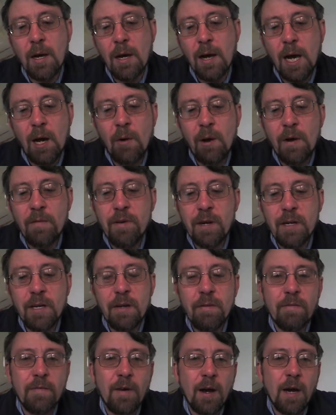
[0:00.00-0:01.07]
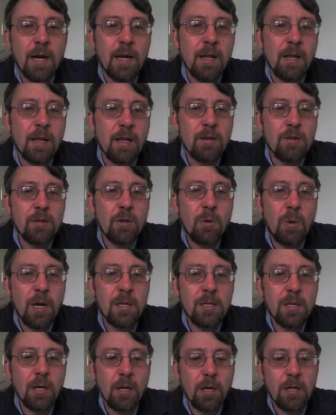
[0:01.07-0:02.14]
However, I did find that quite
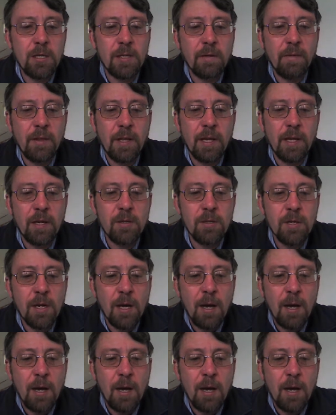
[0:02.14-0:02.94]
a lot of things